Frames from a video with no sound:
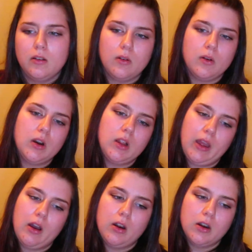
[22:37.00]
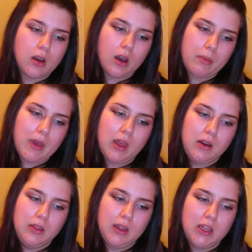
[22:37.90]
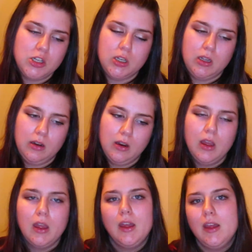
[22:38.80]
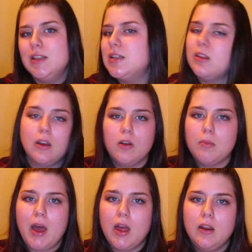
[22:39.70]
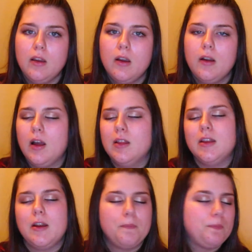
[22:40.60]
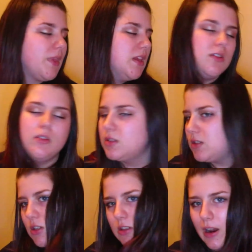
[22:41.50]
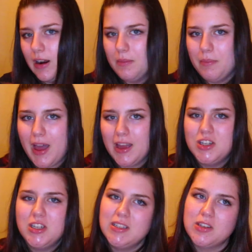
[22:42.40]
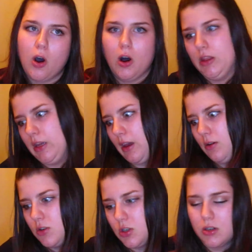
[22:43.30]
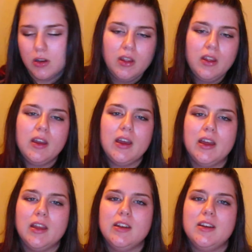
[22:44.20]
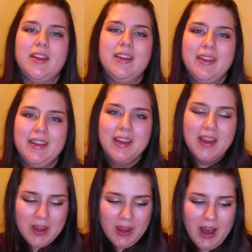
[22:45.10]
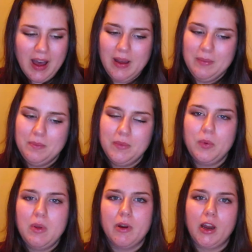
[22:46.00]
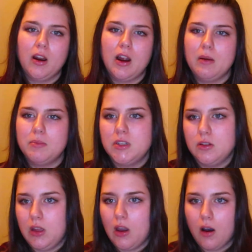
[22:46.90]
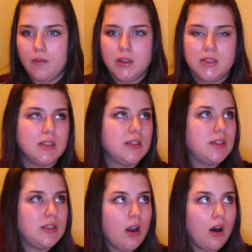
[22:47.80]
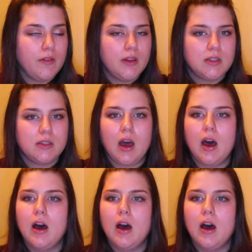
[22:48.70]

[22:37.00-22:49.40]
or like on her dog bed in the kitchen until they go to bed. And then as soon as they're in bed, she's on the couch. And we bring her up to the office. This is the office.